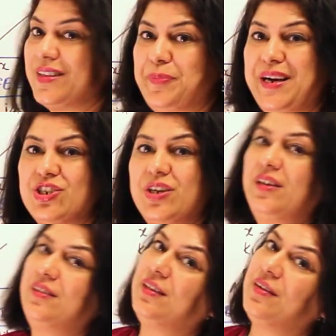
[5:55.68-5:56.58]
the pressure,
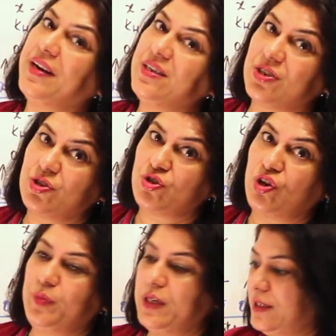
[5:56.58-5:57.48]
the greater the
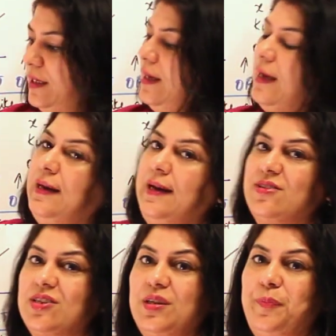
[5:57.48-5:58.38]
solubility.
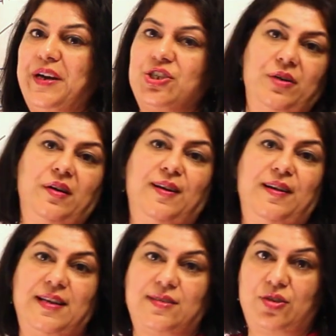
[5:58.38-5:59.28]
Lesser the pressure,
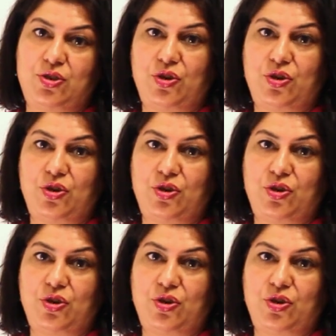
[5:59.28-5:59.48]
lesser the